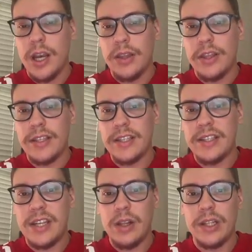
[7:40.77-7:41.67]
This is
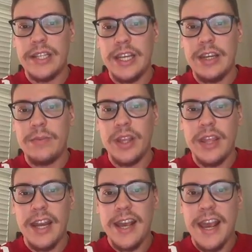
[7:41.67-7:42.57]
still a team that
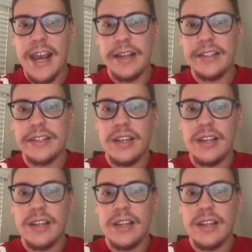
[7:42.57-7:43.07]
has,